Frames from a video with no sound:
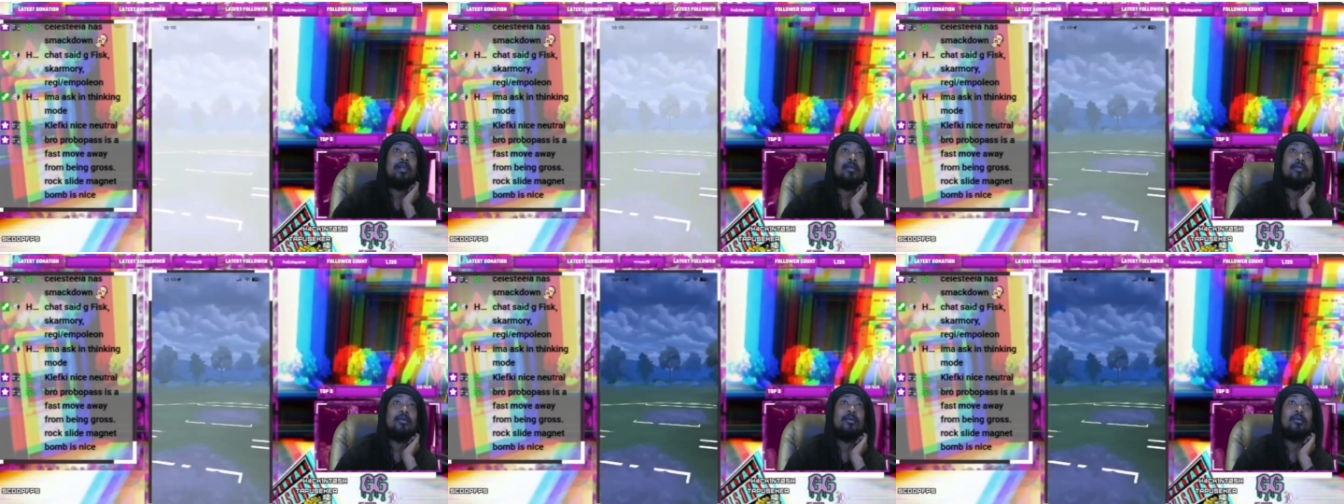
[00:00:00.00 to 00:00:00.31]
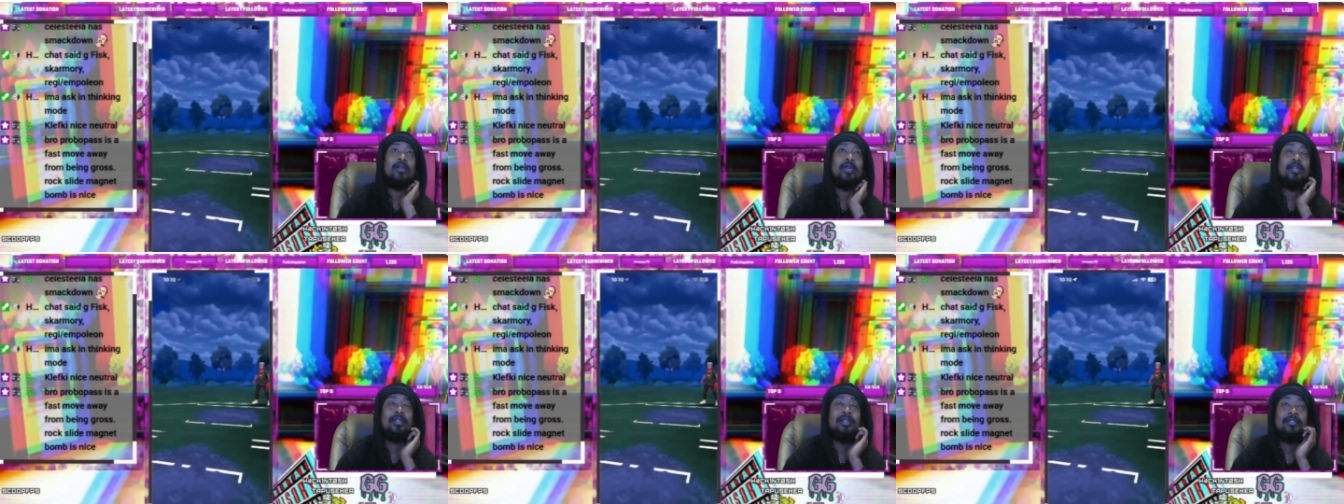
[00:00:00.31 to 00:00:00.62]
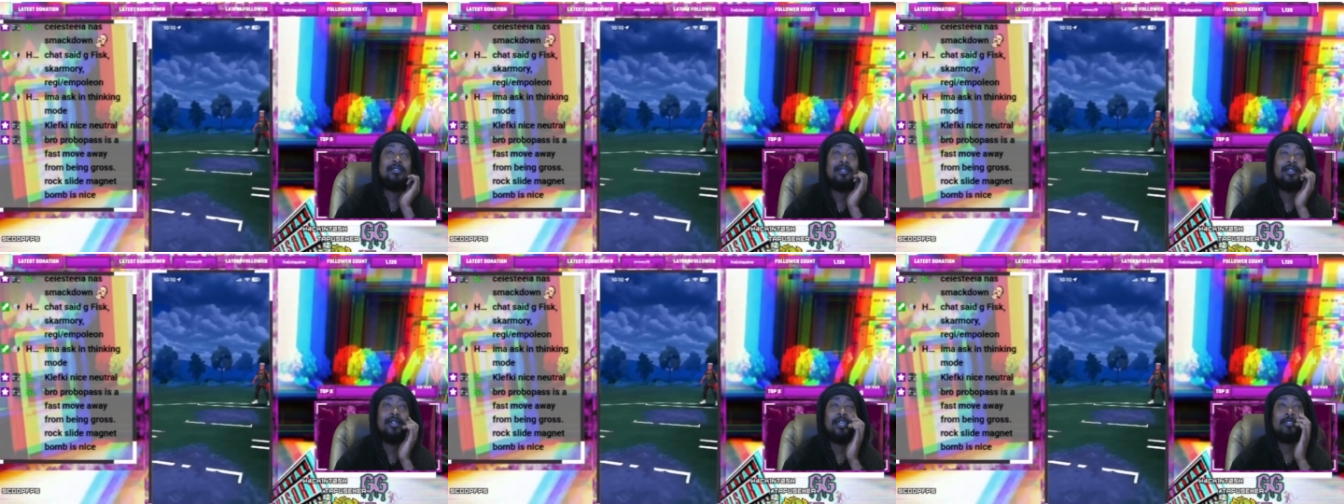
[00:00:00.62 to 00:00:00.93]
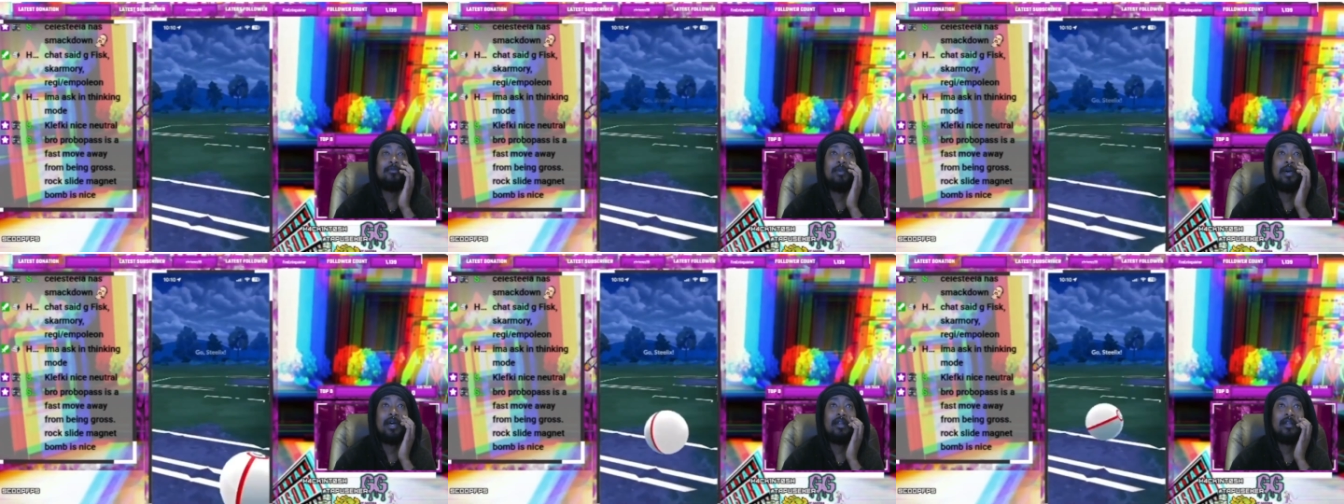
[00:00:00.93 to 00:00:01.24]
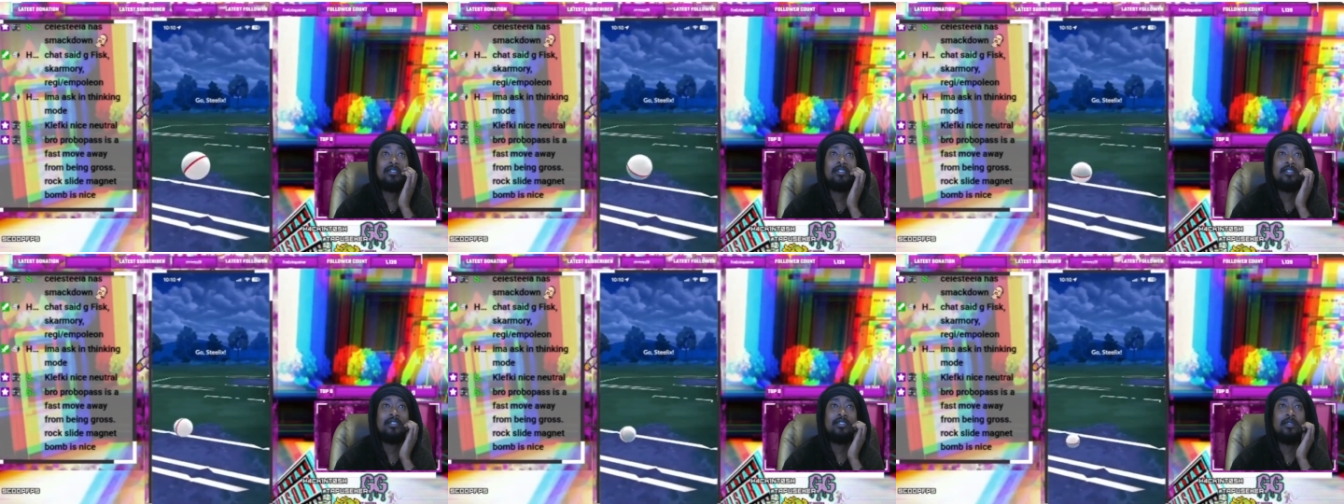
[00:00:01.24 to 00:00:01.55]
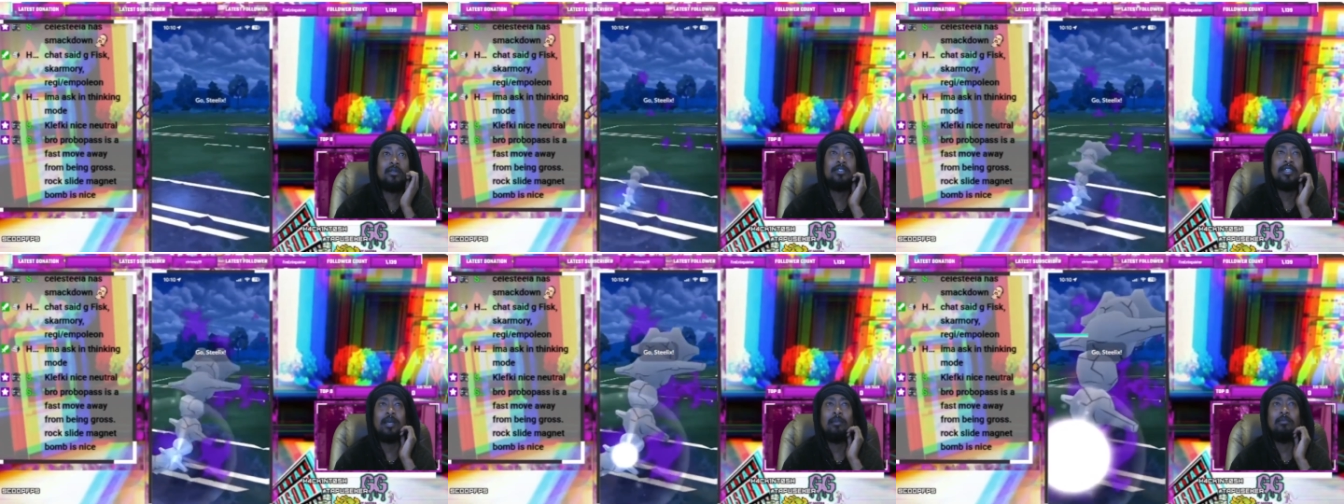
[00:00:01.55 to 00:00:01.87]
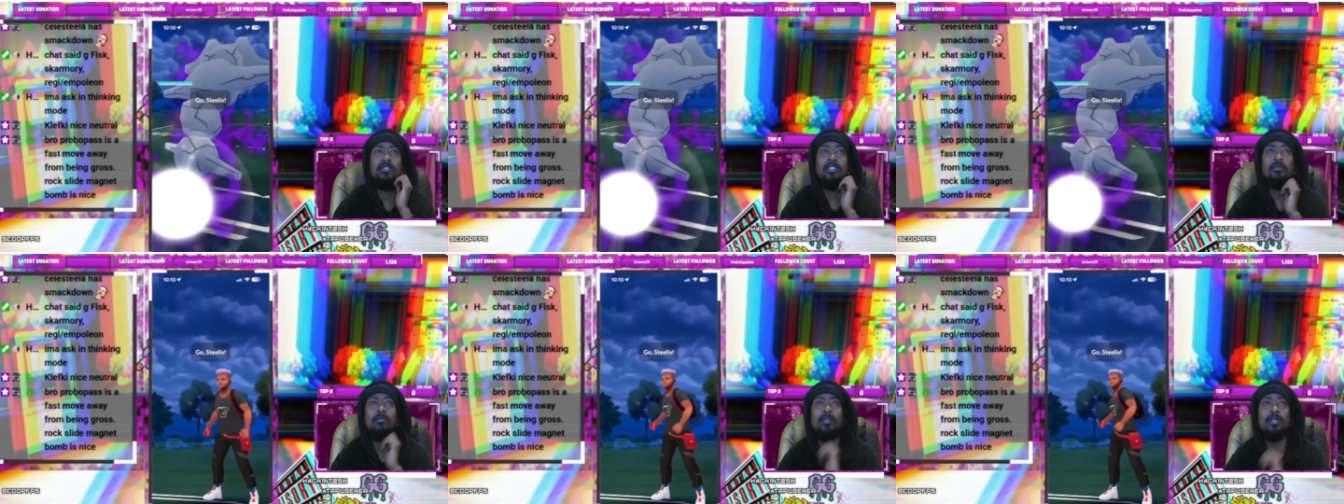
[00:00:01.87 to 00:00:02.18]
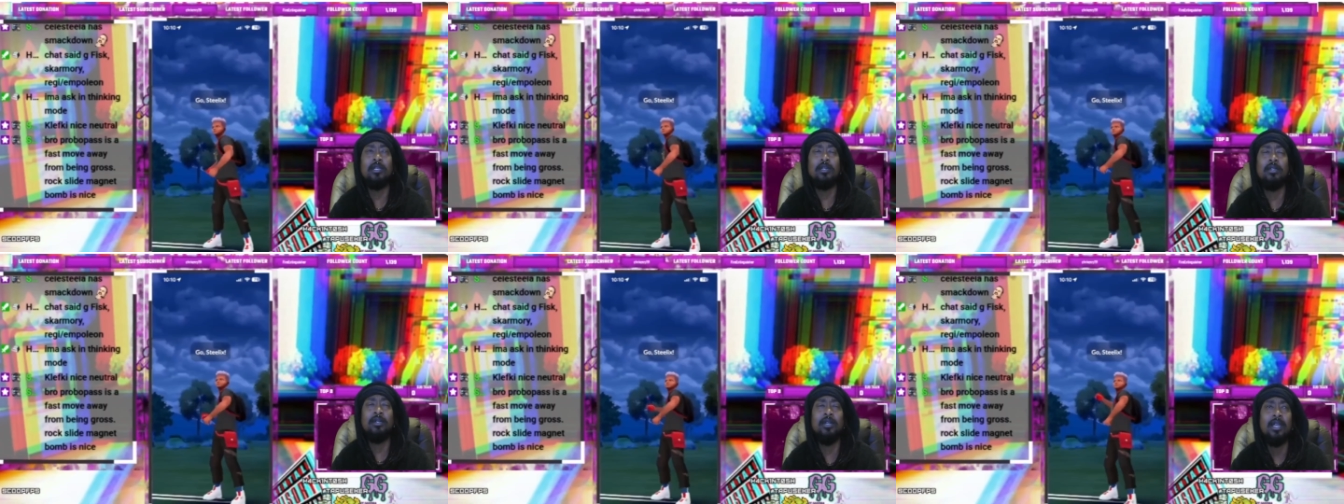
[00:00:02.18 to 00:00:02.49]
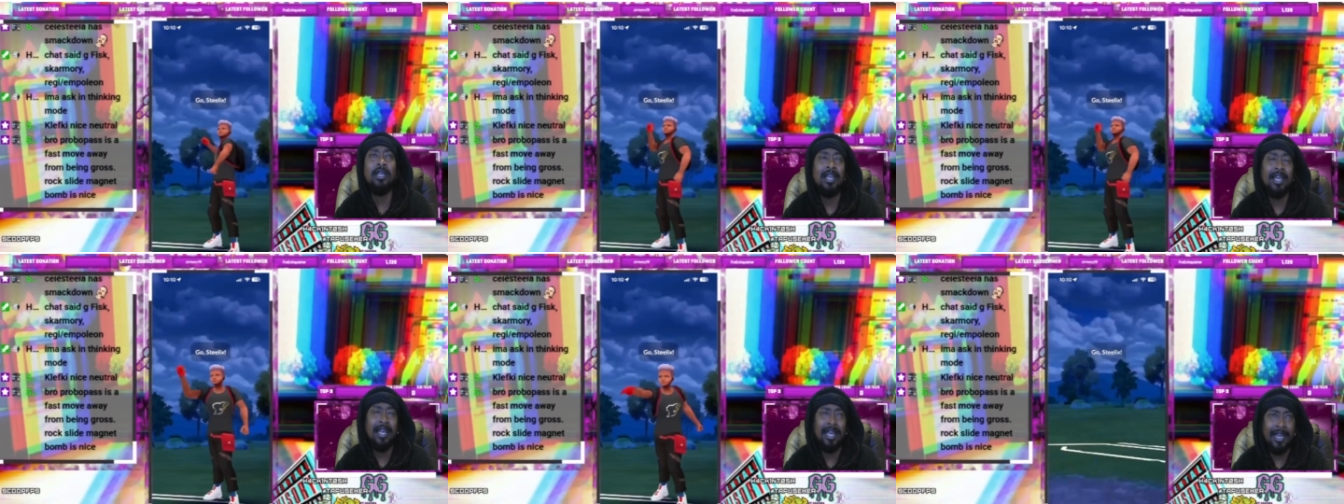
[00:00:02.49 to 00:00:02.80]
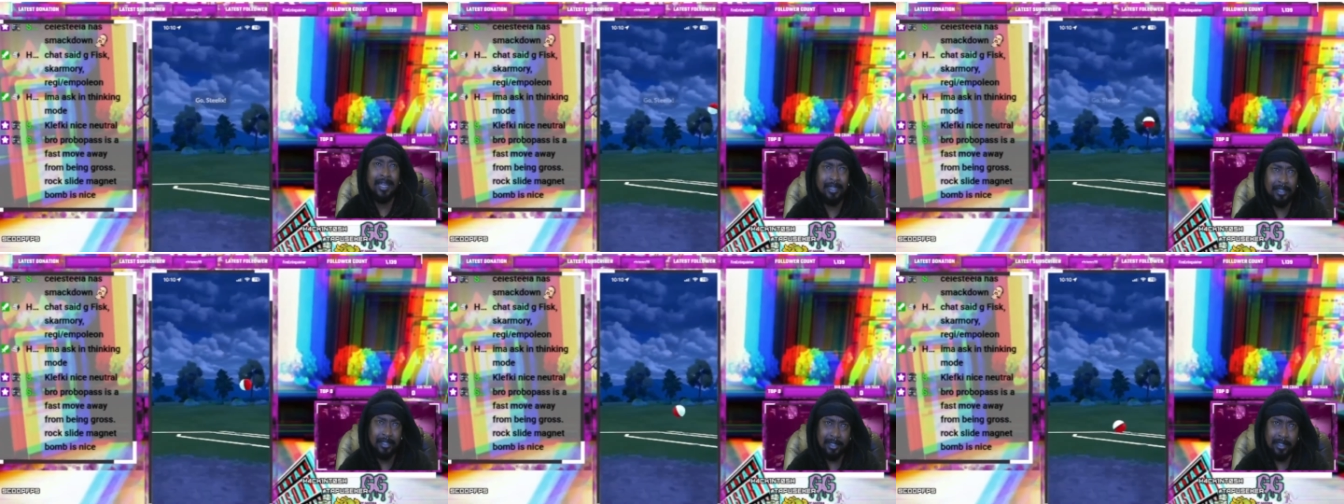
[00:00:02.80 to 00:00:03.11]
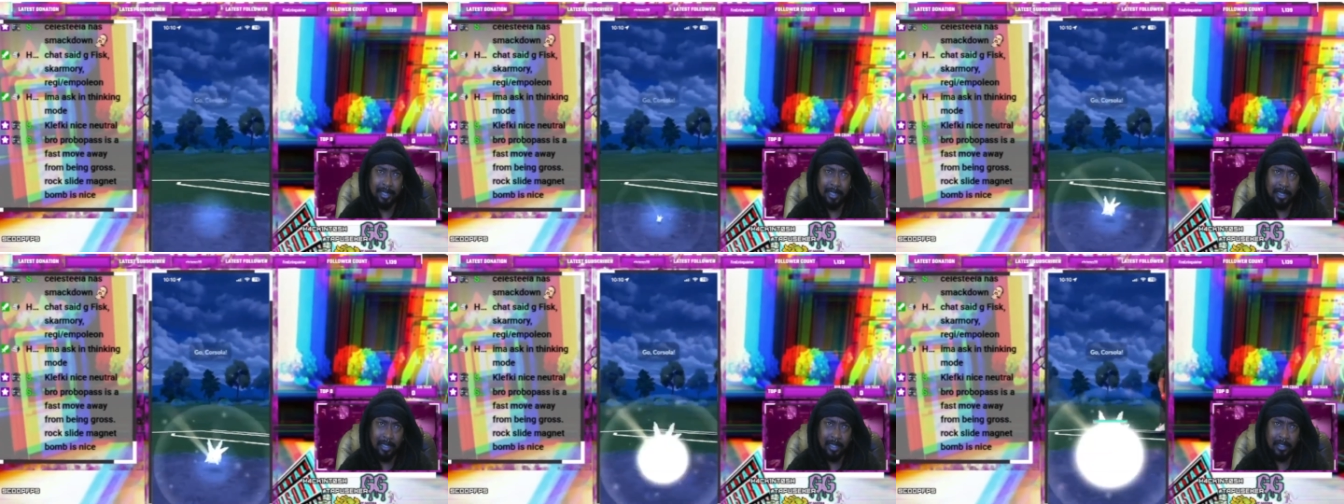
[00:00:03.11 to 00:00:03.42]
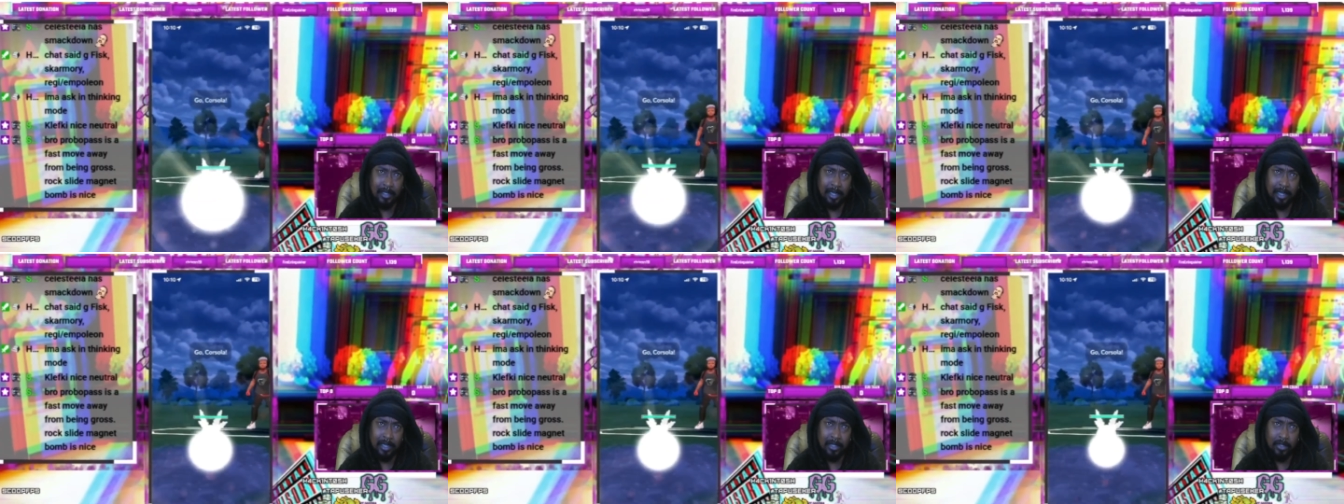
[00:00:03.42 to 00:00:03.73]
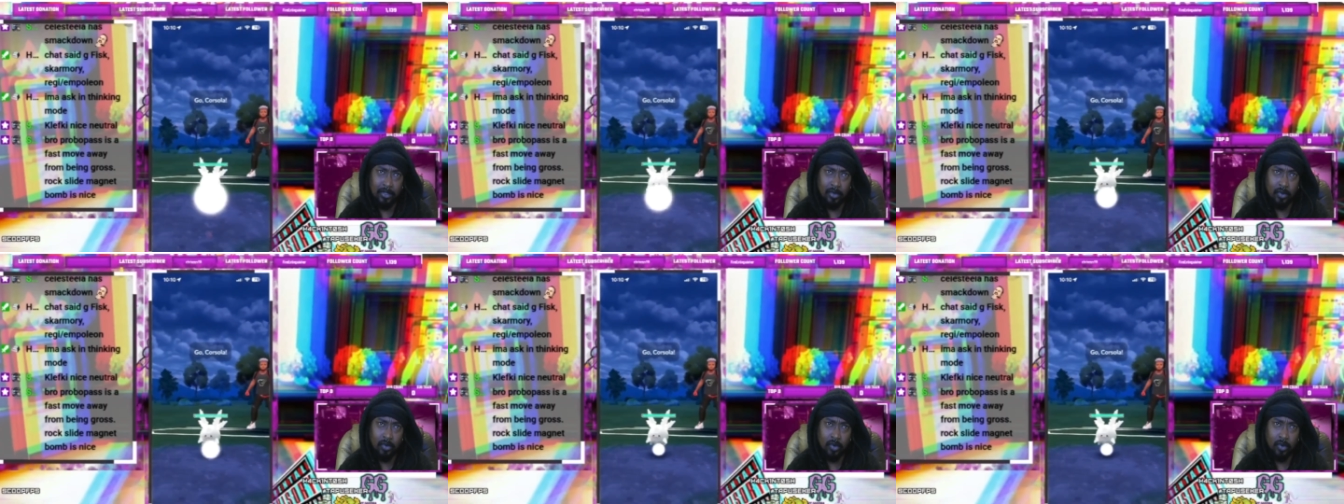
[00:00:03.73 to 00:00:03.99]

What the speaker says: getting into the next battle as a Steel type gym leader, and it's Steelix into